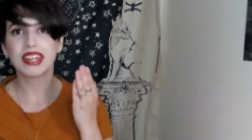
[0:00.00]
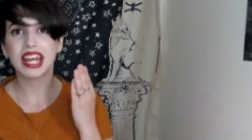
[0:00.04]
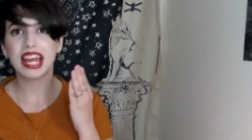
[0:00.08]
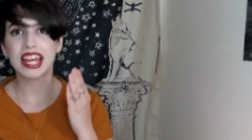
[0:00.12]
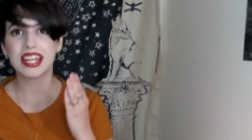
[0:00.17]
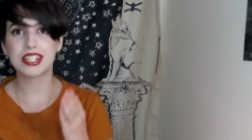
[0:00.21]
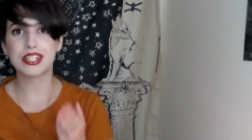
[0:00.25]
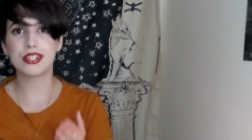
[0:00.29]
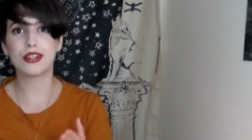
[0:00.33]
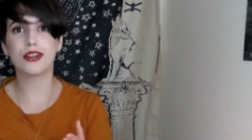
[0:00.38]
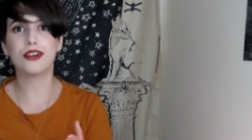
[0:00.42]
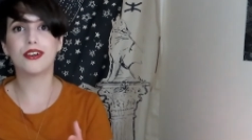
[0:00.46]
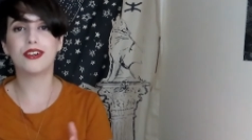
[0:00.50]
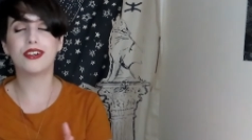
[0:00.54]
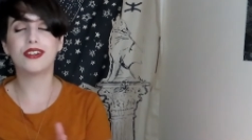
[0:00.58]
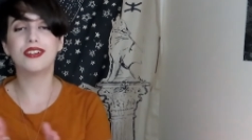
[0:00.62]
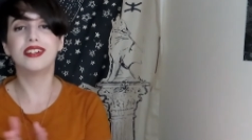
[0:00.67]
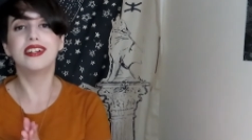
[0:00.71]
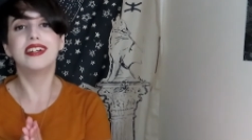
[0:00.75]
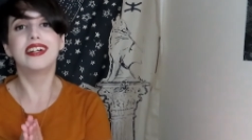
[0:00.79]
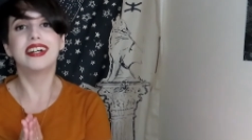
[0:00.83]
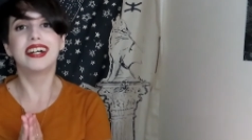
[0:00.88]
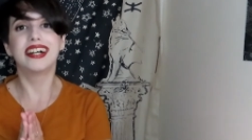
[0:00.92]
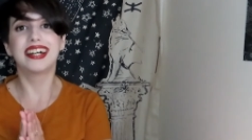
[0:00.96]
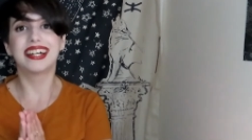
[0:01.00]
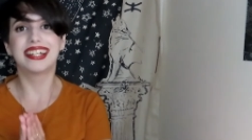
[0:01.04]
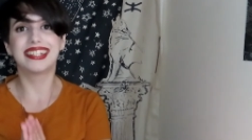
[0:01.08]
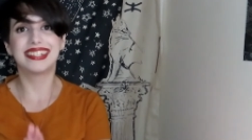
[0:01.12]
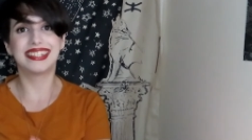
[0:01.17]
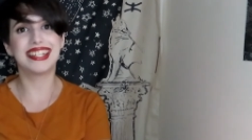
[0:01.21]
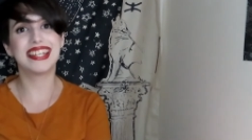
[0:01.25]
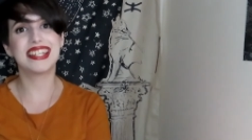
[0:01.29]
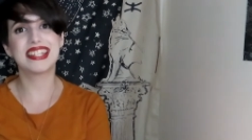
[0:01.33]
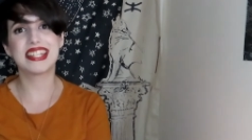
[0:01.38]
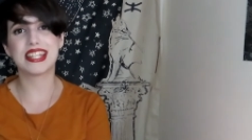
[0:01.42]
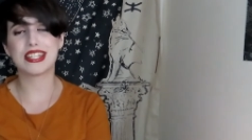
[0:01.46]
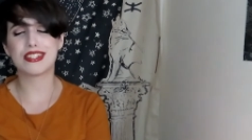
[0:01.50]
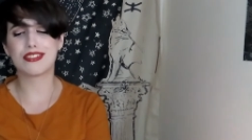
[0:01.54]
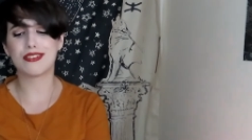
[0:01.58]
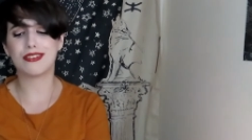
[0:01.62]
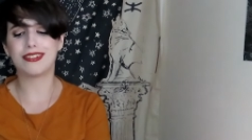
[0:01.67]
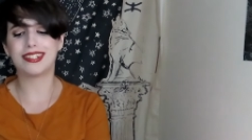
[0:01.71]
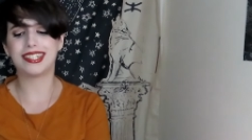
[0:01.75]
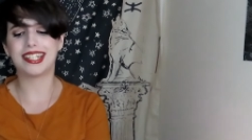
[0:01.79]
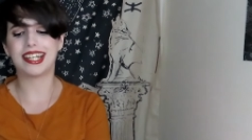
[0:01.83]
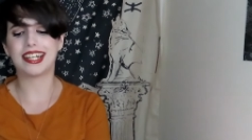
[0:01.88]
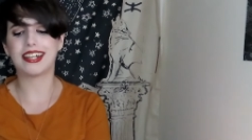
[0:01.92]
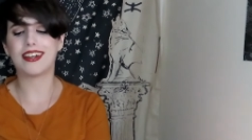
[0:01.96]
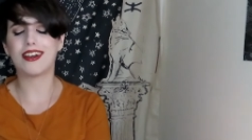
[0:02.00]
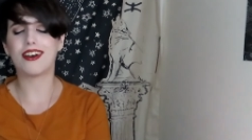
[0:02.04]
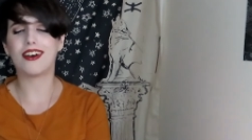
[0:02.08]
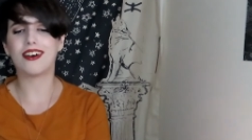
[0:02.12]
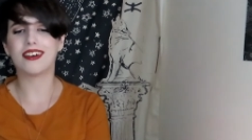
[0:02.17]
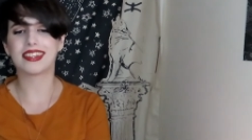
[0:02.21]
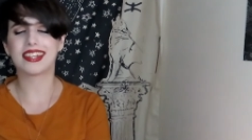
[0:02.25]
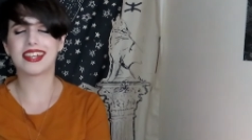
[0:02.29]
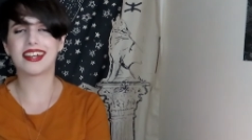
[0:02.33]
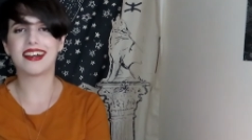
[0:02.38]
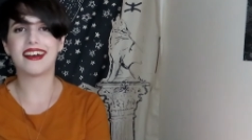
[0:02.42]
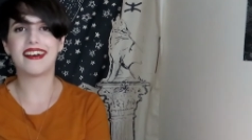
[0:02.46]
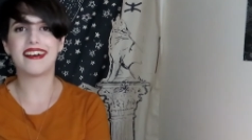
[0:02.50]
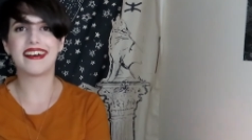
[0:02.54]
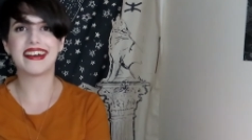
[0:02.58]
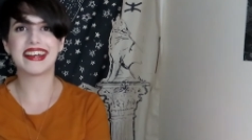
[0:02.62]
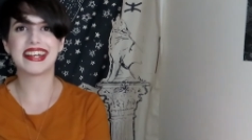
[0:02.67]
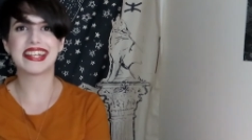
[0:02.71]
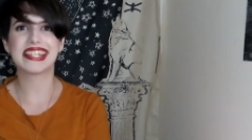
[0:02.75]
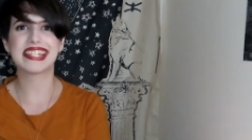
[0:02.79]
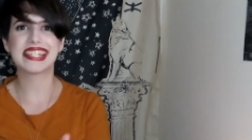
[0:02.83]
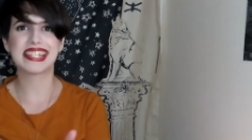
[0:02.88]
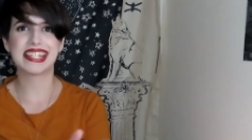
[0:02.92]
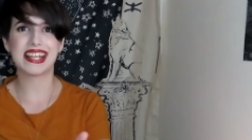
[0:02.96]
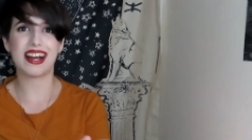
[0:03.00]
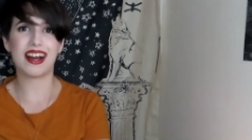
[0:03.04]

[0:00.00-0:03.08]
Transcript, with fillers: So this is all I got, guys.